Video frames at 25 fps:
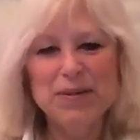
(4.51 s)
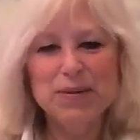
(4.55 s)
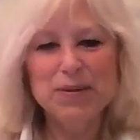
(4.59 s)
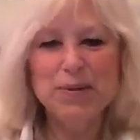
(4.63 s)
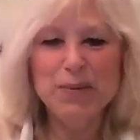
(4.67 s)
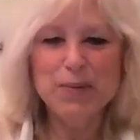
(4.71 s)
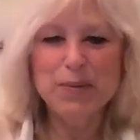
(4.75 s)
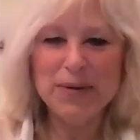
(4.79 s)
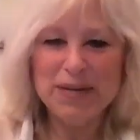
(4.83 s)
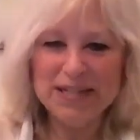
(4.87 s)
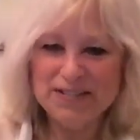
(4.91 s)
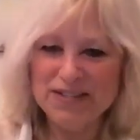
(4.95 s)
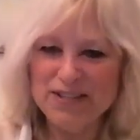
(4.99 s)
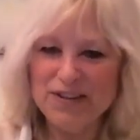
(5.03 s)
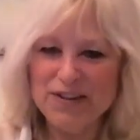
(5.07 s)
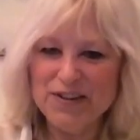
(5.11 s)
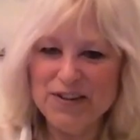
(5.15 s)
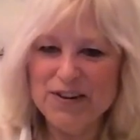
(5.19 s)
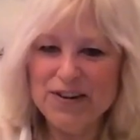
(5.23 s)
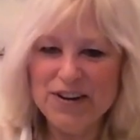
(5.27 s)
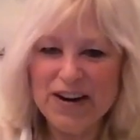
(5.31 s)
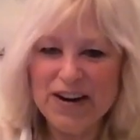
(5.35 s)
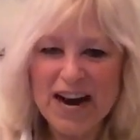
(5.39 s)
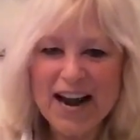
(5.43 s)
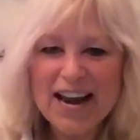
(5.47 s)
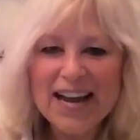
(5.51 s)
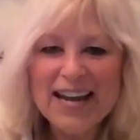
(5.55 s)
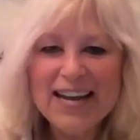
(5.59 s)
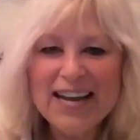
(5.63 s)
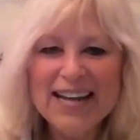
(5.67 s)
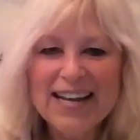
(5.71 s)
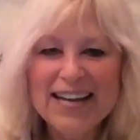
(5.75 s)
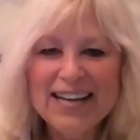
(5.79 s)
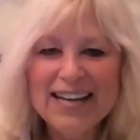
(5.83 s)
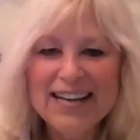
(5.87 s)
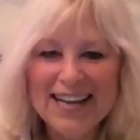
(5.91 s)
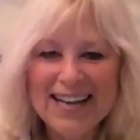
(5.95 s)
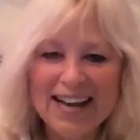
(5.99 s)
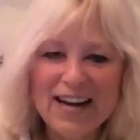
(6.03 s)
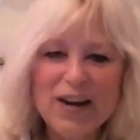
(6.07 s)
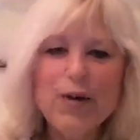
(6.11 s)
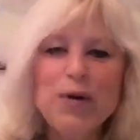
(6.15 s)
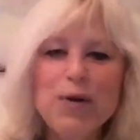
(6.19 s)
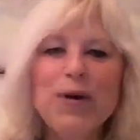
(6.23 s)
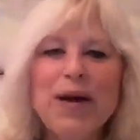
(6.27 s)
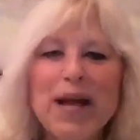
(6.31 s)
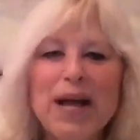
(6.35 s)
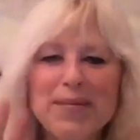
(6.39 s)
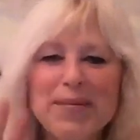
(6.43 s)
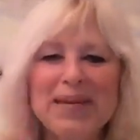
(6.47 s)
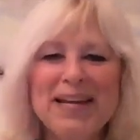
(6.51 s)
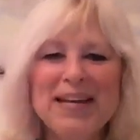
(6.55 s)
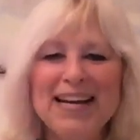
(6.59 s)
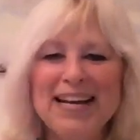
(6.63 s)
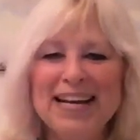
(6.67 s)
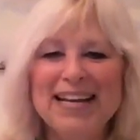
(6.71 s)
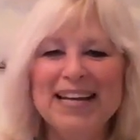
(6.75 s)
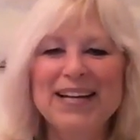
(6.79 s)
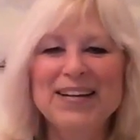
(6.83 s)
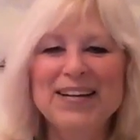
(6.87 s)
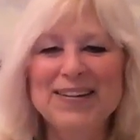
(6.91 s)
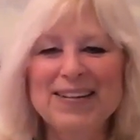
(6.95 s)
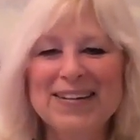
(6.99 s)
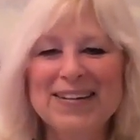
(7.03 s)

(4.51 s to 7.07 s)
Windsor-Cragg. Hello, Emily.